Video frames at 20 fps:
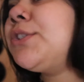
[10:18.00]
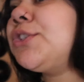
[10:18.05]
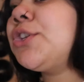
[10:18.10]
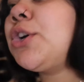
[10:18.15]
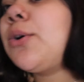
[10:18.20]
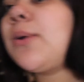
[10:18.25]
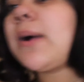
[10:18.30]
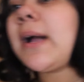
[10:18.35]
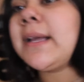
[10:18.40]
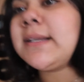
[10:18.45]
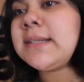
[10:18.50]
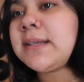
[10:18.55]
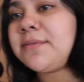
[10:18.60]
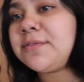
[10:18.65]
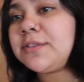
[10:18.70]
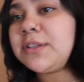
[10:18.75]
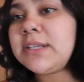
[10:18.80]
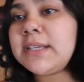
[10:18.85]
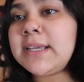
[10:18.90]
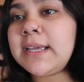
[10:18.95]
so I
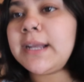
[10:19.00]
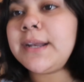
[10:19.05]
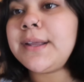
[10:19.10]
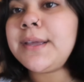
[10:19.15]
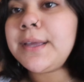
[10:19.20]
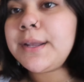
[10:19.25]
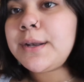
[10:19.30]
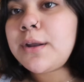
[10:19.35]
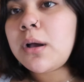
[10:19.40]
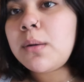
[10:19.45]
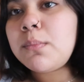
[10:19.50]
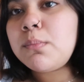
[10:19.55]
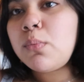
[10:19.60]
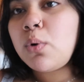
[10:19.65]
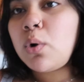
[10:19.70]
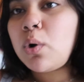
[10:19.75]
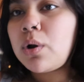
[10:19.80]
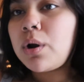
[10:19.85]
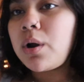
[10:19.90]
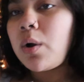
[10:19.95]
definitely get in
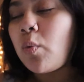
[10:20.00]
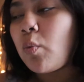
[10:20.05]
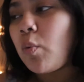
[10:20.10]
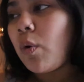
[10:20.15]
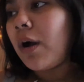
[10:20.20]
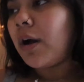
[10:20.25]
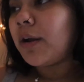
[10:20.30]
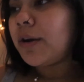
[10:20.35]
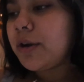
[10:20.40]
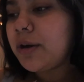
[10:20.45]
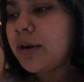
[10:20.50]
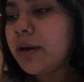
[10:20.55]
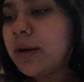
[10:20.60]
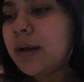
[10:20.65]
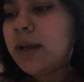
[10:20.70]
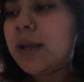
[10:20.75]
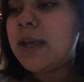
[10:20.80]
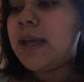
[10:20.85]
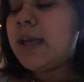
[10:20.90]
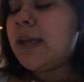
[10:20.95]
more water
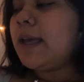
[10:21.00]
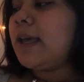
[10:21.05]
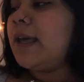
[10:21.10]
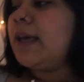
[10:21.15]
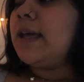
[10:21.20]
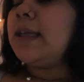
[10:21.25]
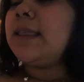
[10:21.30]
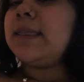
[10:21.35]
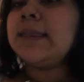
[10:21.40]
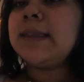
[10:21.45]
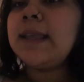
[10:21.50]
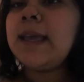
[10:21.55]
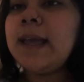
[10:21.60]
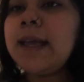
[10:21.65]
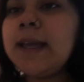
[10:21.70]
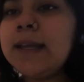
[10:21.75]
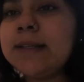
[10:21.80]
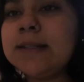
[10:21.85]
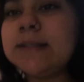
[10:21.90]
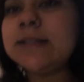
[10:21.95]

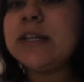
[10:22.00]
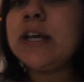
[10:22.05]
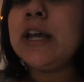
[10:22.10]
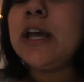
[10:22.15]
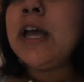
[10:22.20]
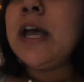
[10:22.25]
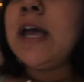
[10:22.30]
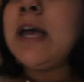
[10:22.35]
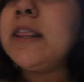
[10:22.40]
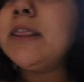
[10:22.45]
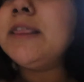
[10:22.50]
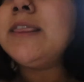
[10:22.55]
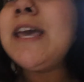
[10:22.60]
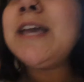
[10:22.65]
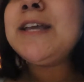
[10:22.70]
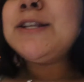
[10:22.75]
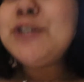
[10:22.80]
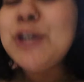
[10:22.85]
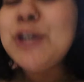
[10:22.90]
and they